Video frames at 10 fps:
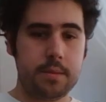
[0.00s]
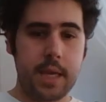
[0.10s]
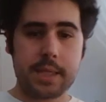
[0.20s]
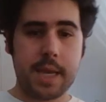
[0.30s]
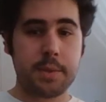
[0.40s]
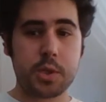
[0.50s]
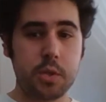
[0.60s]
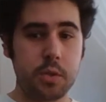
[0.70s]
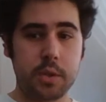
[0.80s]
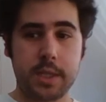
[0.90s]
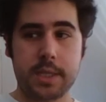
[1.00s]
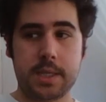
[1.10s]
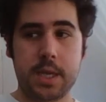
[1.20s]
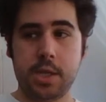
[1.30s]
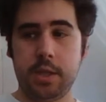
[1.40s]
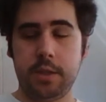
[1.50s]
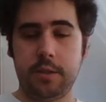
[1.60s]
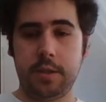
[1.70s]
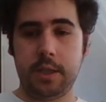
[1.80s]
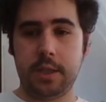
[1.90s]
it's absolutely essential, I
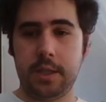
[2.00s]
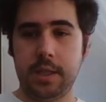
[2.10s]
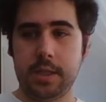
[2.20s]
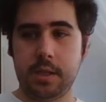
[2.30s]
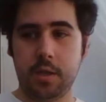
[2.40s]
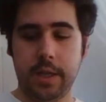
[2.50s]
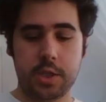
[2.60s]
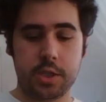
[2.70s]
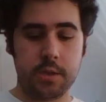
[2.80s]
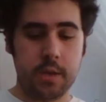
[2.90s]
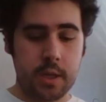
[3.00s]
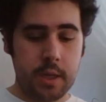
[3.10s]
think, in this collection.